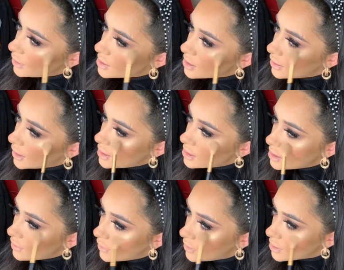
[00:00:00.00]
the sunlight and
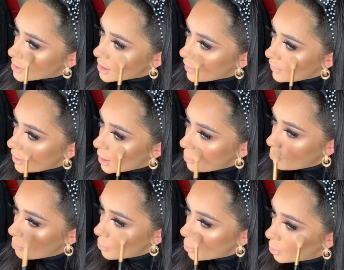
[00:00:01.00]
stuff, it does give you a,
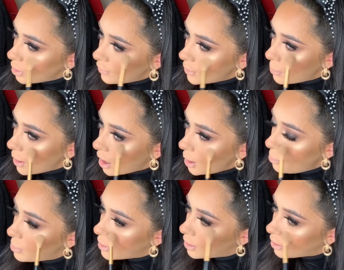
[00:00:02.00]
more of a pop.
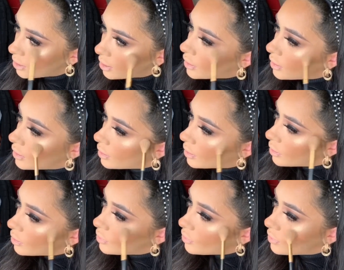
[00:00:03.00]

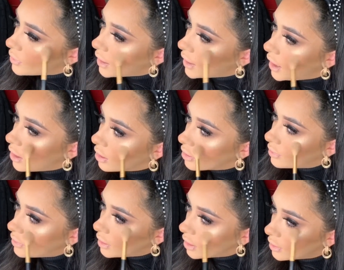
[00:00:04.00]
And I love,
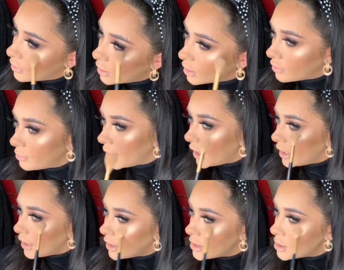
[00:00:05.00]
love, love my
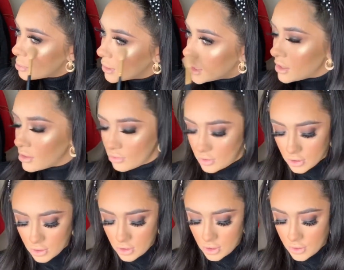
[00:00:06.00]
highlighter. So please don't
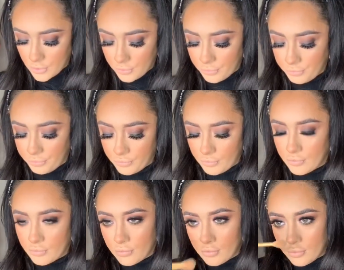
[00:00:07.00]
judge.
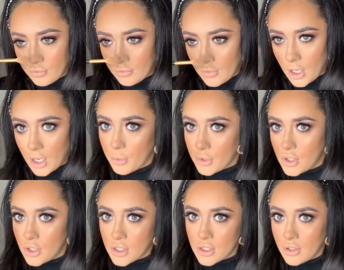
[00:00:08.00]
Like I wouldn't do
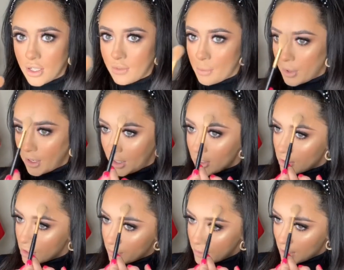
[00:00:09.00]
this on everybody. It's
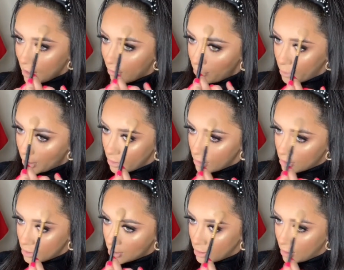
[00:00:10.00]
just myself because